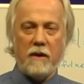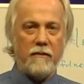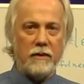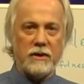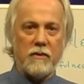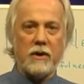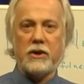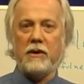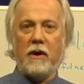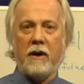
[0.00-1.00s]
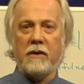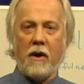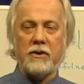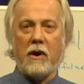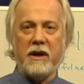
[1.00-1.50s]
for instruction
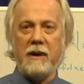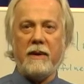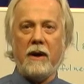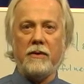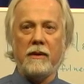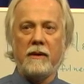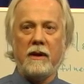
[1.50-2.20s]
are talking about?